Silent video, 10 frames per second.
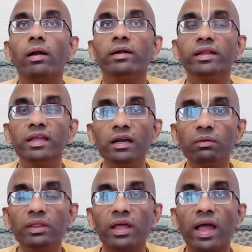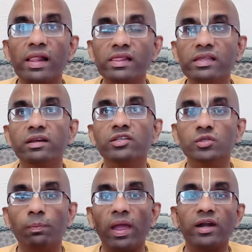deal with a healthy
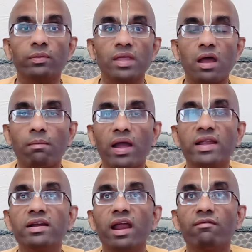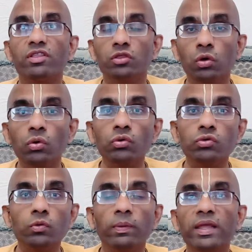respect with our mind and with
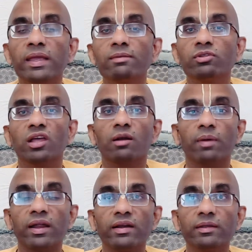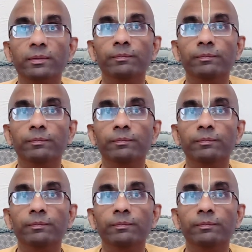those who play games with our mind,